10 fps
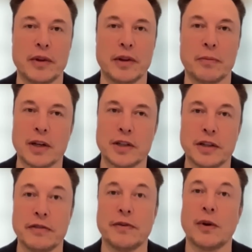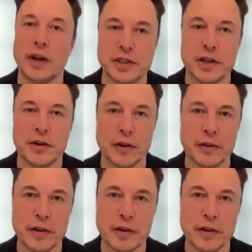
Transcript: the proxy for a shareholder